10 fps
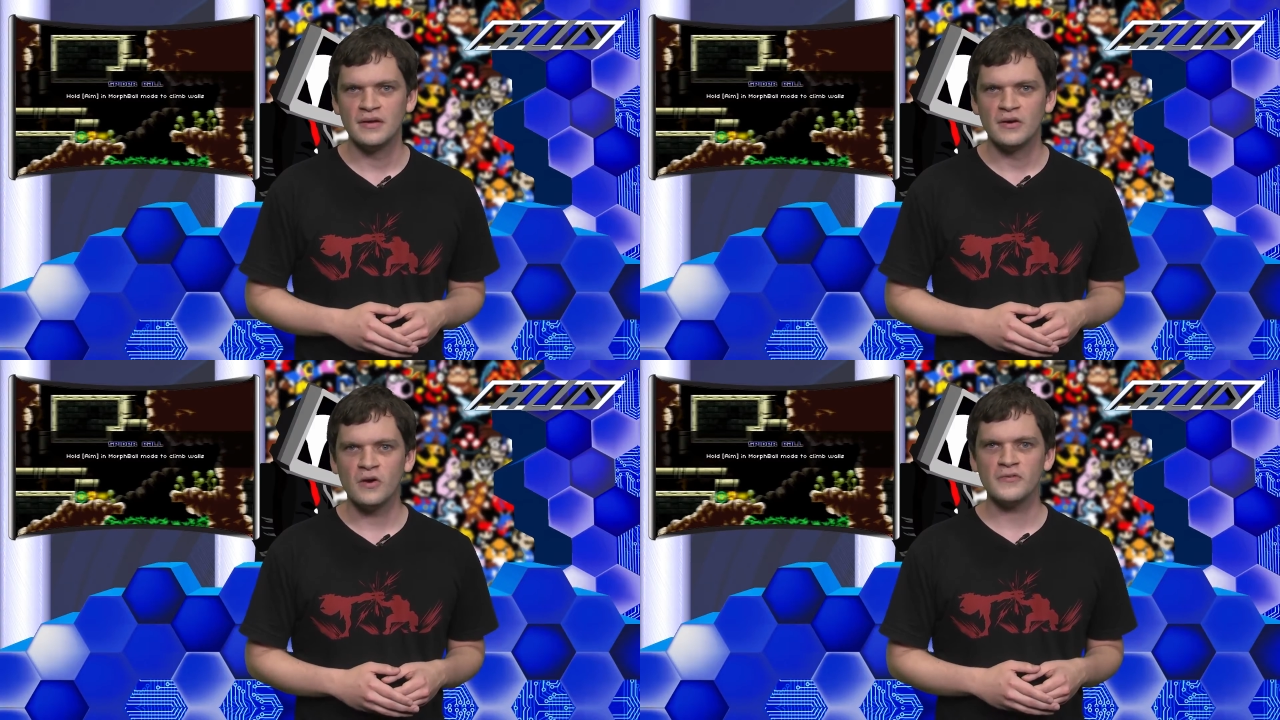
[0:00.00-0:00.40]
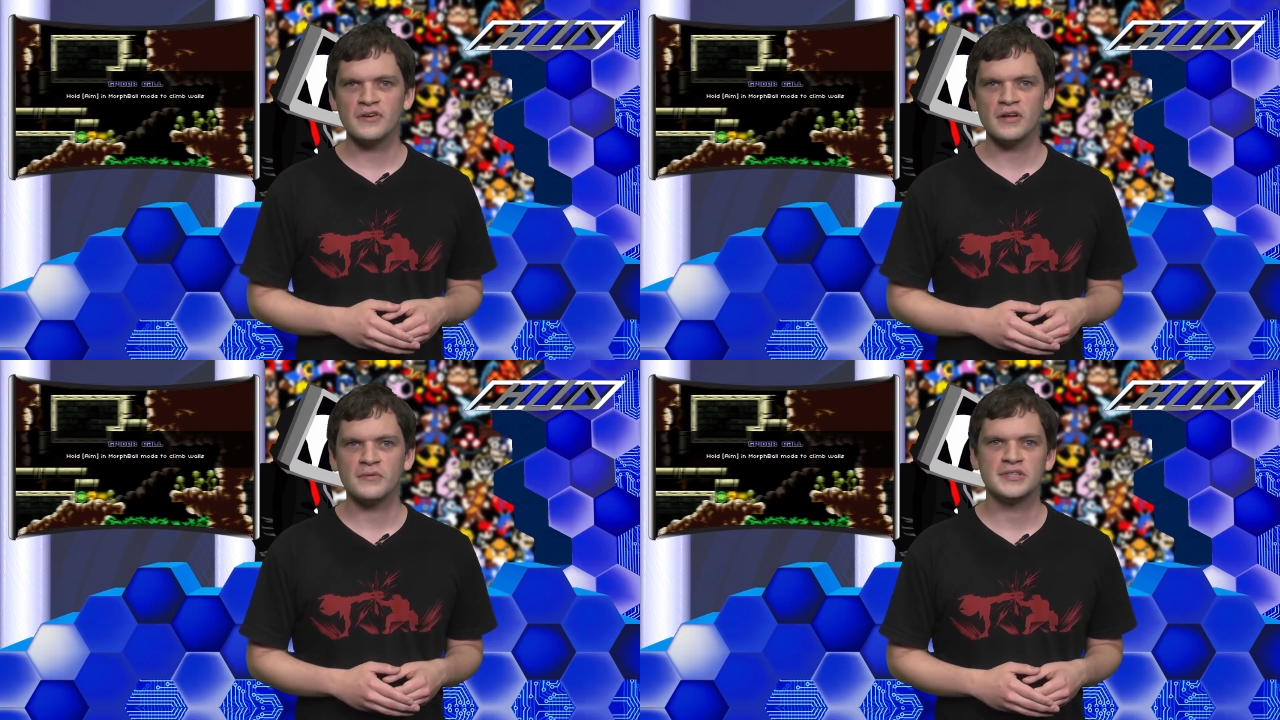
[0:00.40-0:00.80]

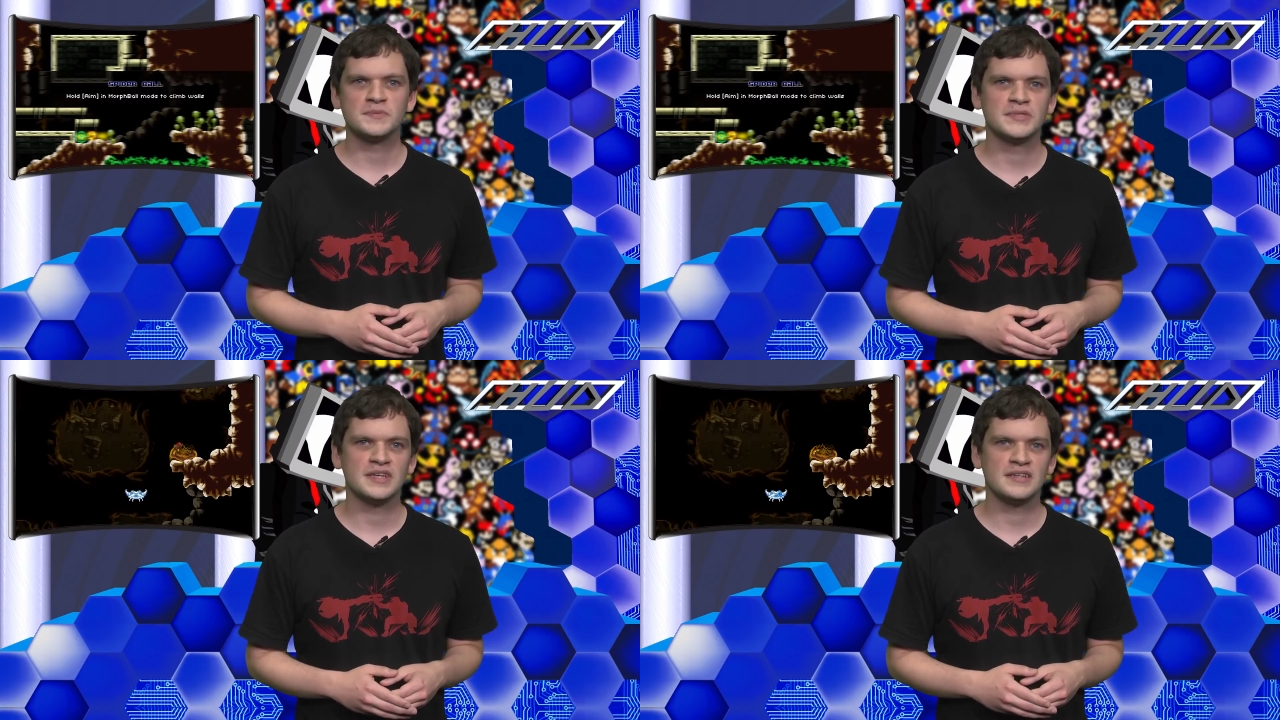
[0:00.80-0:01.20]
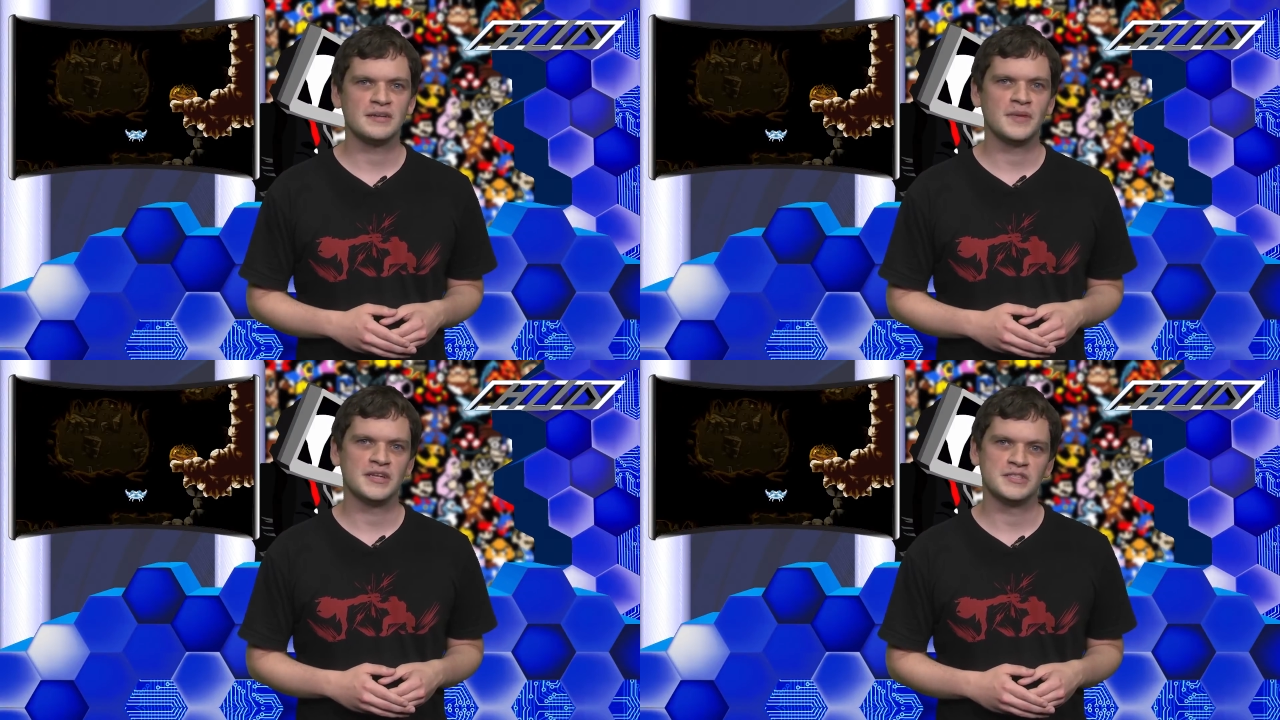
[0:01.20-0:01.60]
Overall, what is
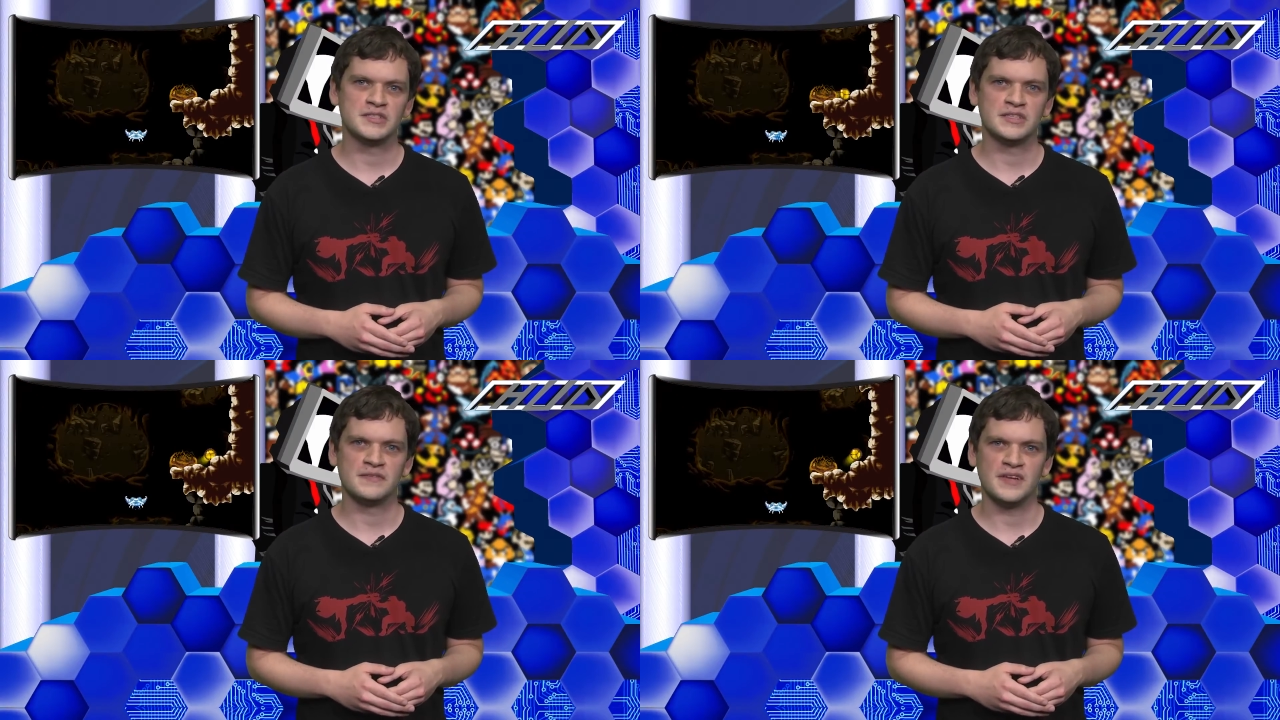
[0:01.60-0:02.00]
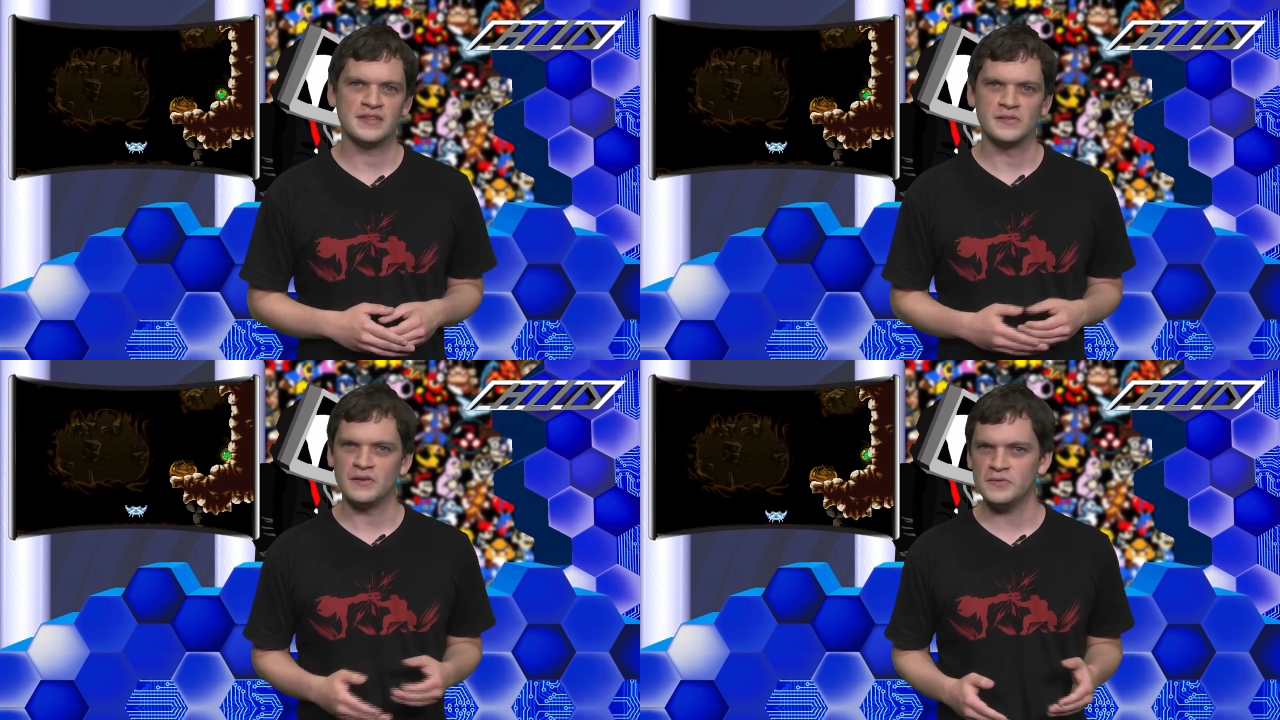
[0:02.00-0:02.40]
presented manages to convey
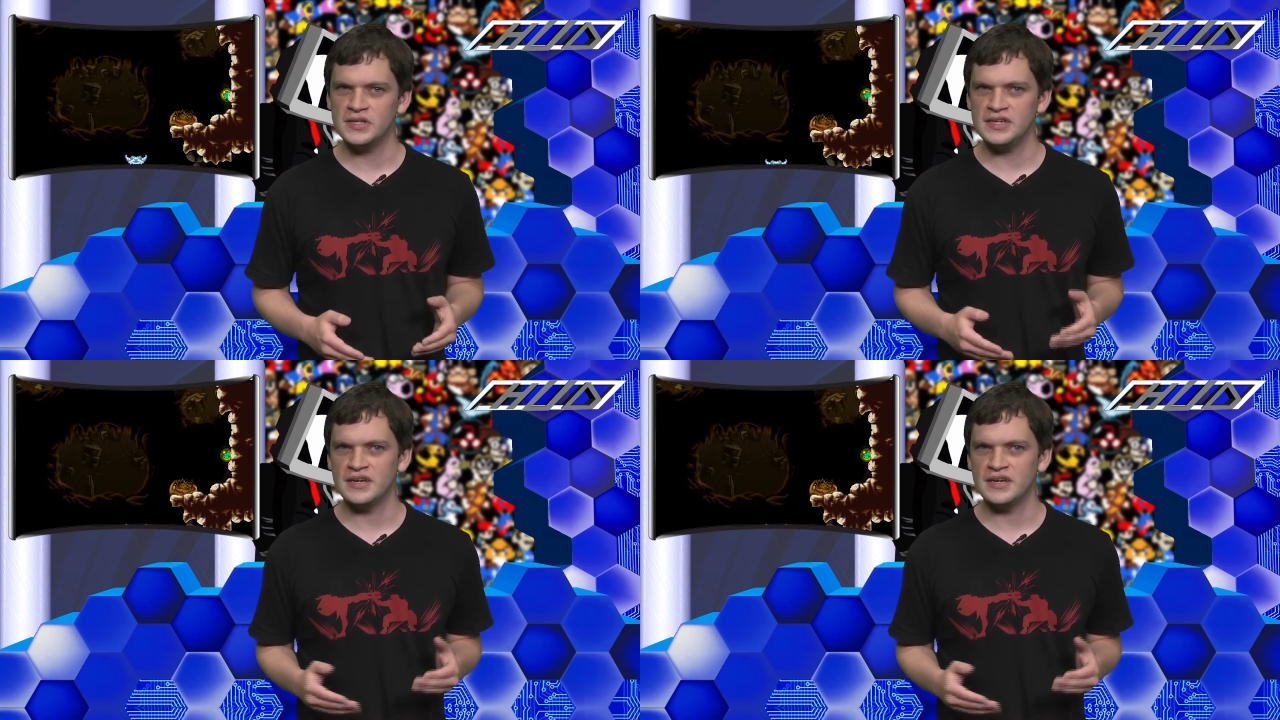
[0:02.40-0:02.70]
the lonely,